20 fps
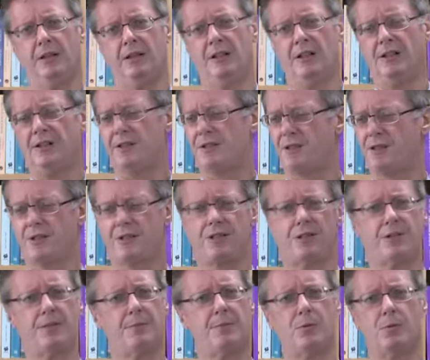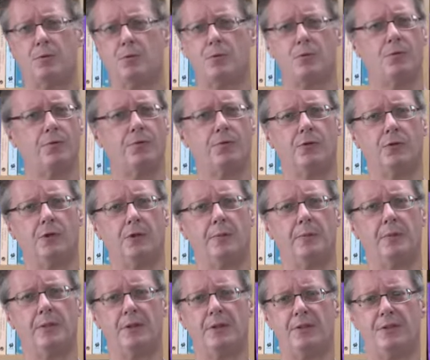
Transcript: It's just a simple Google form